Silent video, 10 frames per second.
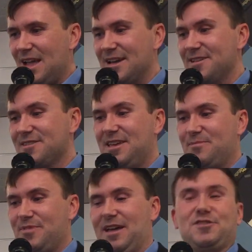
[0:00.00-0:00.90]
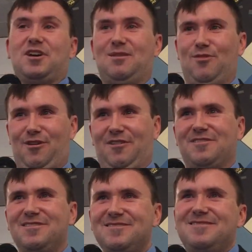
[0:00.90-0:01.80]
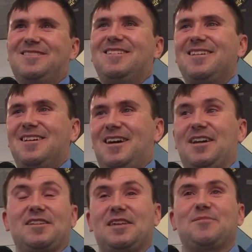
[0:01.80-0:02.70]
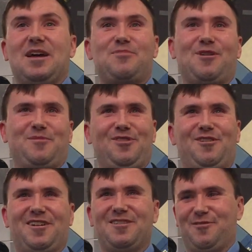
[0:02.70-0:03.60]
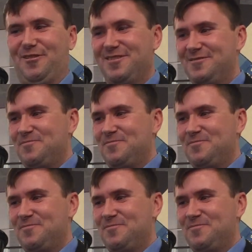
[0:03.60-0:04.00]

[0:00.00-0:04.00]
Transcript: I didn't keep that job long. I didn't keep that apartment long either.